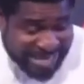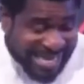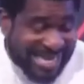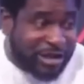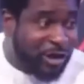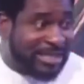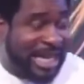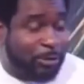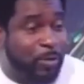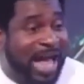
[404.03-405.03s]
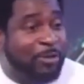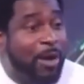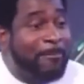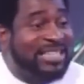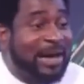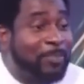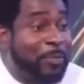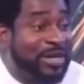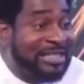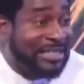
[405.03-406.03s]
It's just that we are the one
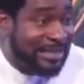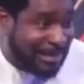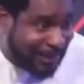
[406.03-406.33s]
misappropriating it.